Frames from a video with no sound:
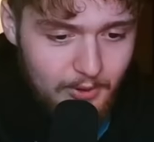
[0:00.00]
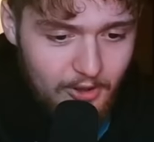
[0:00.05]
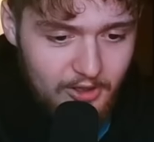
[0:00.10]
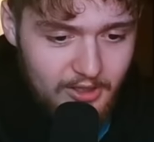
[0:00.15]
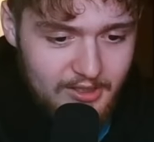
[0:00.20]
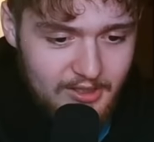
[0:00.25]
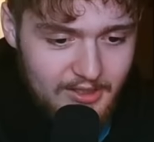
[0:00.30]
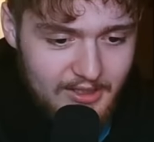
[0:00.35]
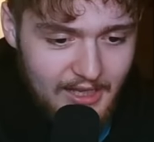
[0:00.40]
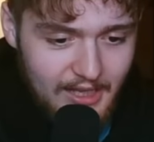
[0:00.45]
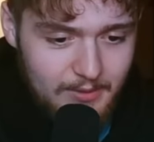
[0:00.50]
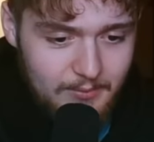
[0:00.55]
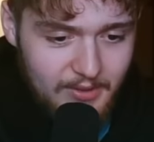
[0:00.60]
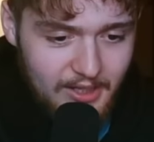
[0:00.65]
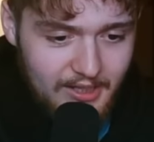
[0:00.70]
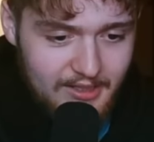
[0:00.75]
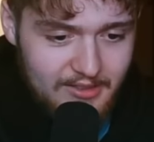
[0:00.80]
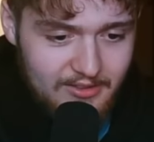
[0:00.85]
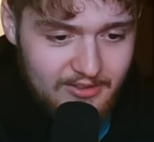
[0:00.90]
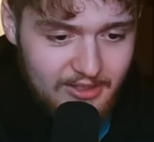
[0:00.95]
I'm burning again,
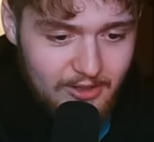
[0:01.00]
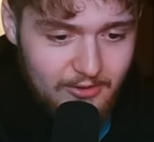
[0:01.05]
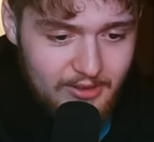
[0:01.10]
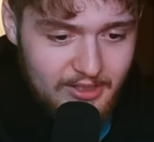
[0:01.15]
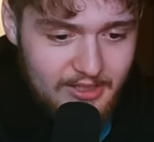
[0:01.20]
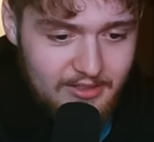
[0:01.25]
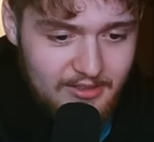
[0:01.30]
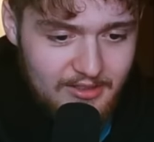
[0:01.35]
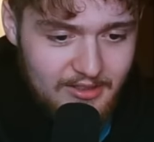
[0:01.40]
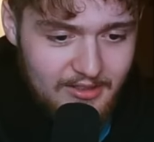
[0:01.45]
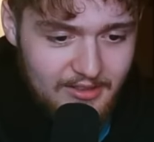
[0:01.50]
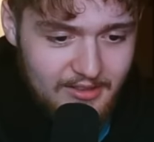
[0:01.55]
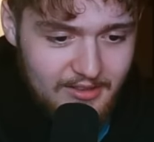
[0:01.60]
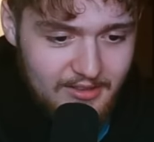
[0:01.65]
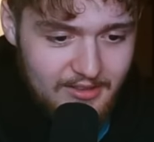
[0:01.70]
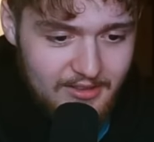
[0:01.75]
but I can just out-heal it.